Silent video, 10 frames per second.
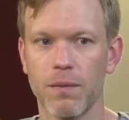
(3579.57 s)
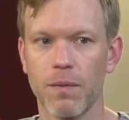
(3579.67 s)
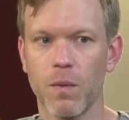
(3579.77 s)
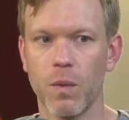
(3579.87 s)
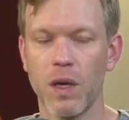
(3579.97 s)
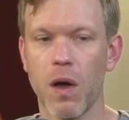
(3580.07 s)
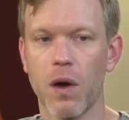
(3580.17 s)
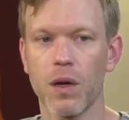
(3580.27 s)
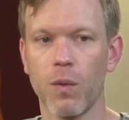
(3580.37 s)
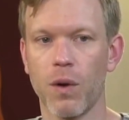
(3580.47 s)
we
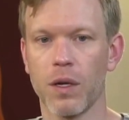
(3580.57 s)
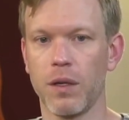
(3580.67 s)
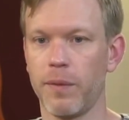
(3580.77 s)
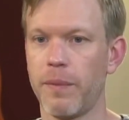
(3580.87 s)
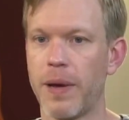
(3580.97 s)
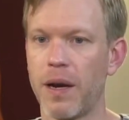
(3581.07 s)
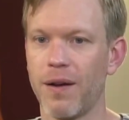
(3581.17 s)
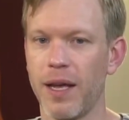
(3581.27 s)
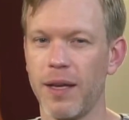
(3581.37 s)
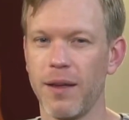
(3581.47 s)
all could work a little bit
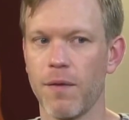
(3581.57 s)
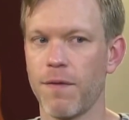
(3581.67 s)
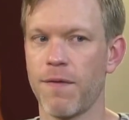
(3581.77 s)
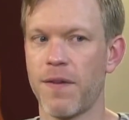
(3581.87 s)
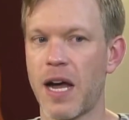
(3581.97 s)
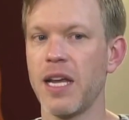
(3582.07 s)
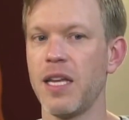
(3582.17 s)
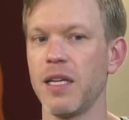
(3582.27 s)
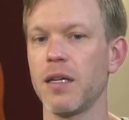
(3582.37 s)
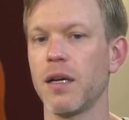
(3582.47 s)
better at
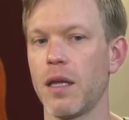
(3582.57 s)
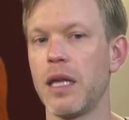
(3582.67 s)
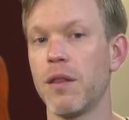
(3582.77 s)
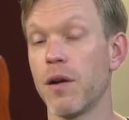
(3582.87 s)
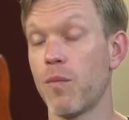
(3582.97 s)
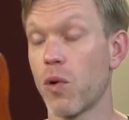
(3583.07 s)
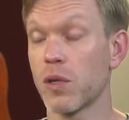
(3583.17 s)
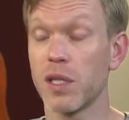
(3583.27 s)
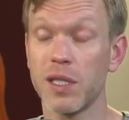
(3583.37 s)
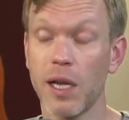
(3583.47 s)
finding either a more
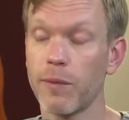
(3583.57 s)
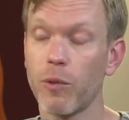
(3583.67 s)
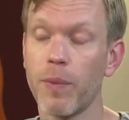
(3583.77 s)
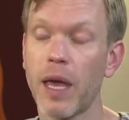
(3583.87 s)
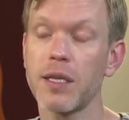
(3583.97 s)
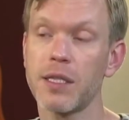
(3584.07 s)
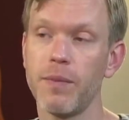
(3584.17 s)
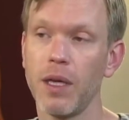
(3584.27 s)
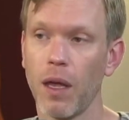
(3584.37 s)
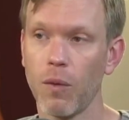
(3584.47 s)
sustainable pace to
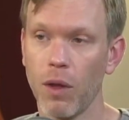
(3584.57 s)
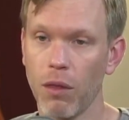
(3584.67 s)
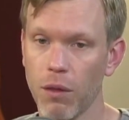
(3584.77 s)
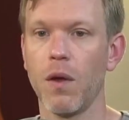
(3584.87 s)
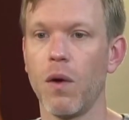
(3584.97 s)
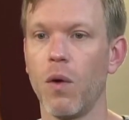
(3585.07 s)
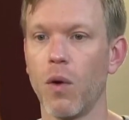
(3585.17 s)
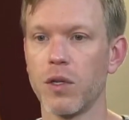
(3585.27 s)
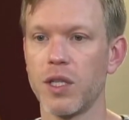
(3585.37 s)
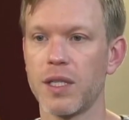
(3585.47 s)
begin with
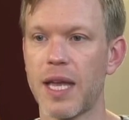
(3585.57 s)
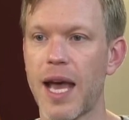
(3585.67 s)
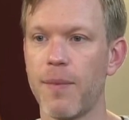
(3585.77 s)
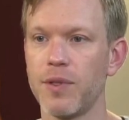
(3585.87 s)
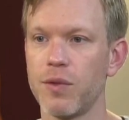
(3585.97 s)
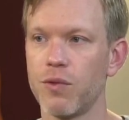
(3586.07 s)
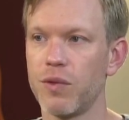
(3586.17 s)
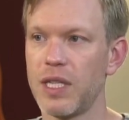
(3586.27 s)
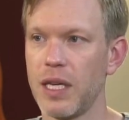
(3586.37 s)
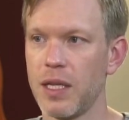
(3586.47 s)
or just the habits and
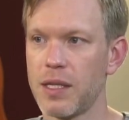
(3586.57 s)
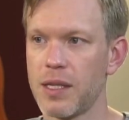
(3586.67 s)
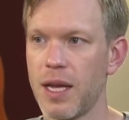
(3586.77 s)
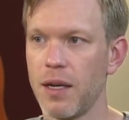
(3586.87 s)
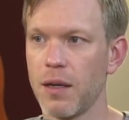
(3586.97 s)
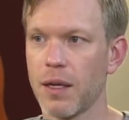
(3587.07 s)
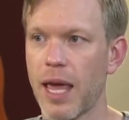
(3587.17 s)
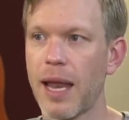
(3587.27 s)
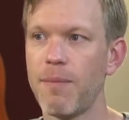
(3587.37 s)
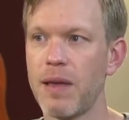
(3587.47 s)
routines that
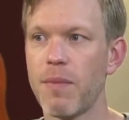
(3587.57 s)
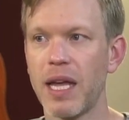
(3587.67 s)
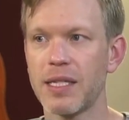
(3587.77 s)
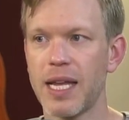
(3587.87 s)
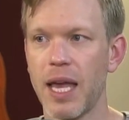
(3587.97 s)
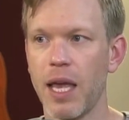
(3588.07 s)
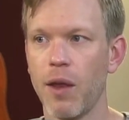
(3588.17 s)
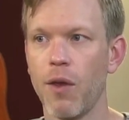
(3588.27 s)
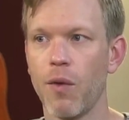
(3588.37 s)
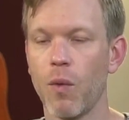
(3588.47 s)
can be
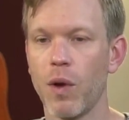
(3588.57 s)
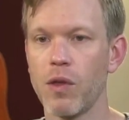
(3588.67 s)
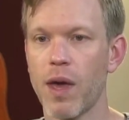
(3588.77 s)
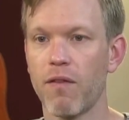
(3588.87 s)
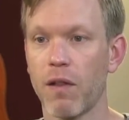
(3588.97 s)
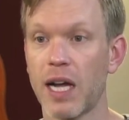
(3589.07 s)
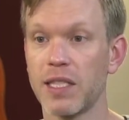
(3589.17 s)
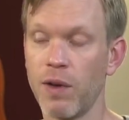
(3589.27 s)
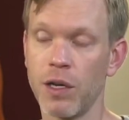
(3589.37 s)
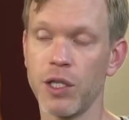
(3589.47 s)
maintained when you have
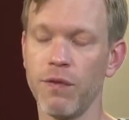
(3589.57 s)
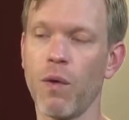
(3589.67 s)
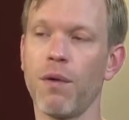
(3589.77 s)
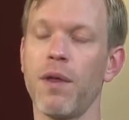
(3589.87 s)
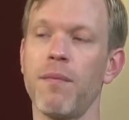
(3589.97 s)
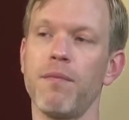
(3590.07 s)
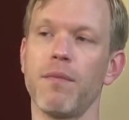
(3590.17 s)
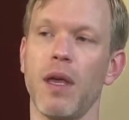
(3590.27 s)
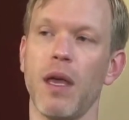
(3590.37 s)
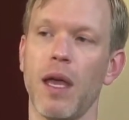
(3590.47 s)
lots of energy for them
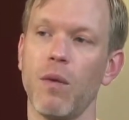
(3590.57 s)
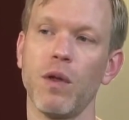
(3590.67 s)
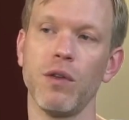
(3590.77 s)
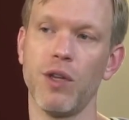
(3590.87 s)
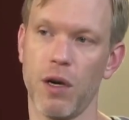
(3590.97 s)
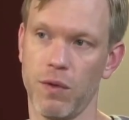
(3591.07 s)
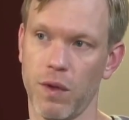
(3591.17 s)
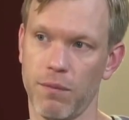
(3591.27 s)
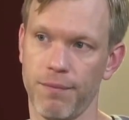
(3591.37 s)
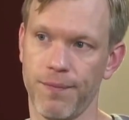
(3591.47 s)
and when you
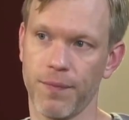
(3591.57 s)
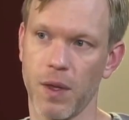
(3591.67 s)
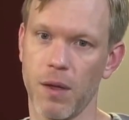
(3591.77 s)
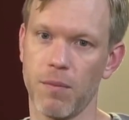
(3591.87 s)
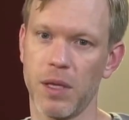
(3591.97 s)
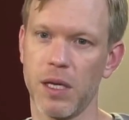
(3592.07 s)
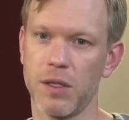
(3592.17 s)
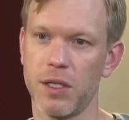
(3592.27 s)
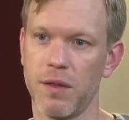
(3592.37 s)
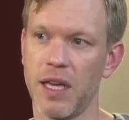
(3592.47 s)
don't. Yep. But
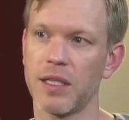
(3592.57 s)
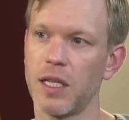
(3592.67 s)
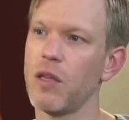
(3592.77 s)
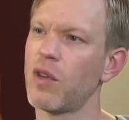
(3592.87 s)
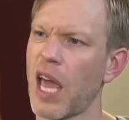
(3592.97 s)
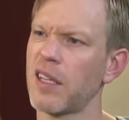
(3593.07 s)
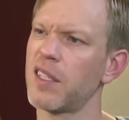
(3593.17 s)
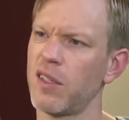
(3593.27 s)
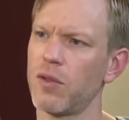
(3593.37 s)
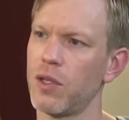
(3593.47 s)
there's things that you can
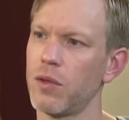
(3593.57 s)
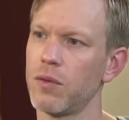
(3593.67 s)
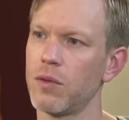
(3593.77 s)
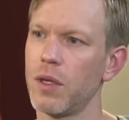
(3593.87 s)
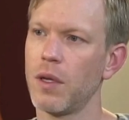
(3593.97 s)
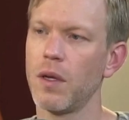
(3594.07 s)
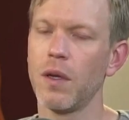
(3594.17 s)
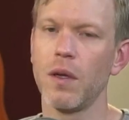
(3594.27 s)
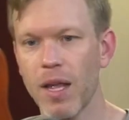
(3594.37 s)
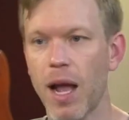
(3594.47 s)
still do. Oh,
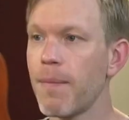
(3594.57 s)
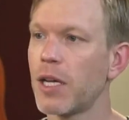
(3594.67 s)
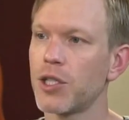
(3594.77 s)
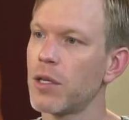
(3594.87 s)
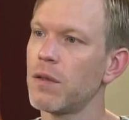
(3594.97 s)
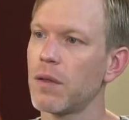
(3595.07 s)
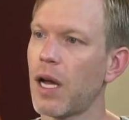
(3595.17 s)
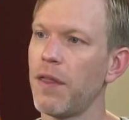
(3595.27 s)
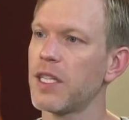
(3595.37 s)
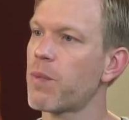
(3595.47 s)
for sure. I'm not sure.
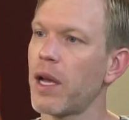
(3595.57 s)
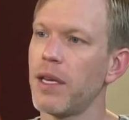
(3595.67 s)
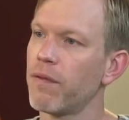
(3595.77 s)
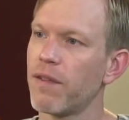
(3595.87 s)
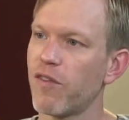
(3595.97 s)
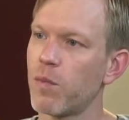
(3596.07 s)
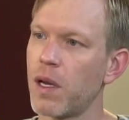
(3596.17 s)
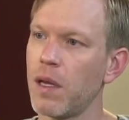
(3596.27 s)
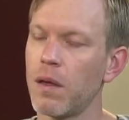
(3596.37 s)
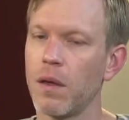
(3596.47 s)
I think it's probably different for
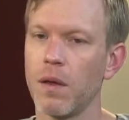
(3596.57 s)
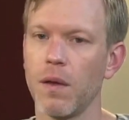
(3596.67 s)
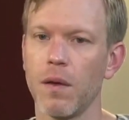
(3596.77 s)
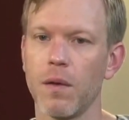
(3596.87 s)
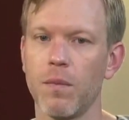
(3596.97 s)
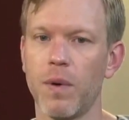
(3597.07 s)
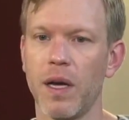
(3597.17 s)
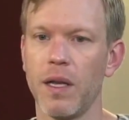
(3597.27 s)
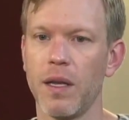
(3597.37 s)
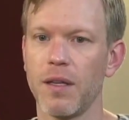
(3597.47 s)
everybody. Sure.
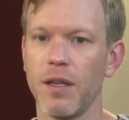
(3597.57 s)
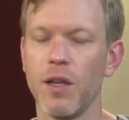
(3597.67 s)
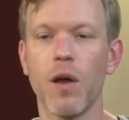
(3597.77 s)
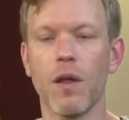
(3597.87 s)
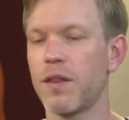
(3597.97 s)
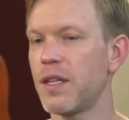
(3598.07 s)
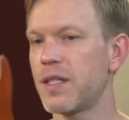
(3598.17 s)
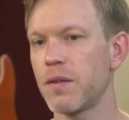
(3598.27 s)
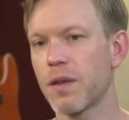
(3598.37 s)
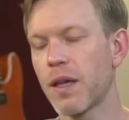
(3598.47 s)
But, you know,
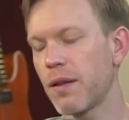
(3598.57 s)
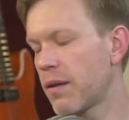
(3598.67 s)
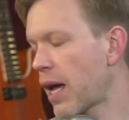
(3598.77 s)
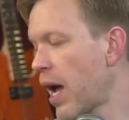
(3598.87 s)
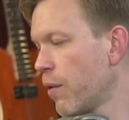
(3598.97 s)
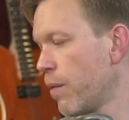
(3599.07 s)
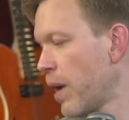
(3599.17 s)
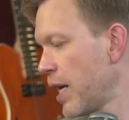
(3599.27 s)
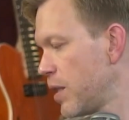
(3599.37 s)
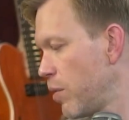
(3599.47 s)
this kind of
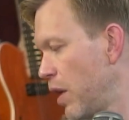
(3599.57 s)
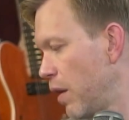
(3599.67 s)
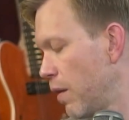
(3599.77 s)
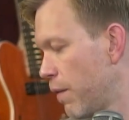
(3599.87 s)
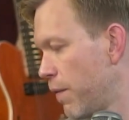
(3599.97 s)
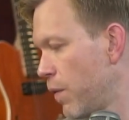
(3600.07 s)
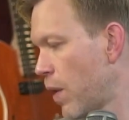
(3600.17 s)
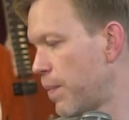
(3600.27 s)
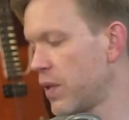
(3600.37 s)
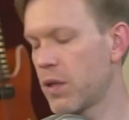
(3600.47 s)
reminds me a
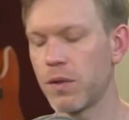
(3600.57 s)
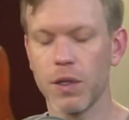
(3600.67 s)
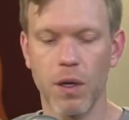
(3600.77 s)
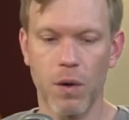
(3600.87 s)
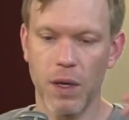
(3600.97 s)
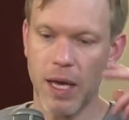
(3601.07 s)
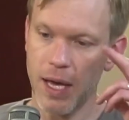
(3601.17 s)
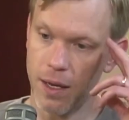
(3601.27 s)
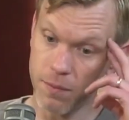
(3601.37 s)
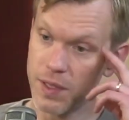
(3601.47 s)
few episodes ago, we
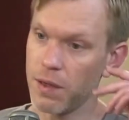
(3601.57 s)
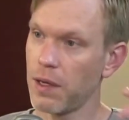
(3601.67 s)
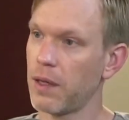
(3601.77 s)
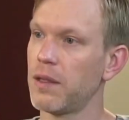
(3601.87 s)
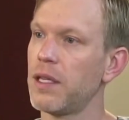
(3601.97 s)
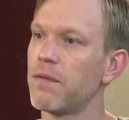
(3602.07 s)
had Siri Undlin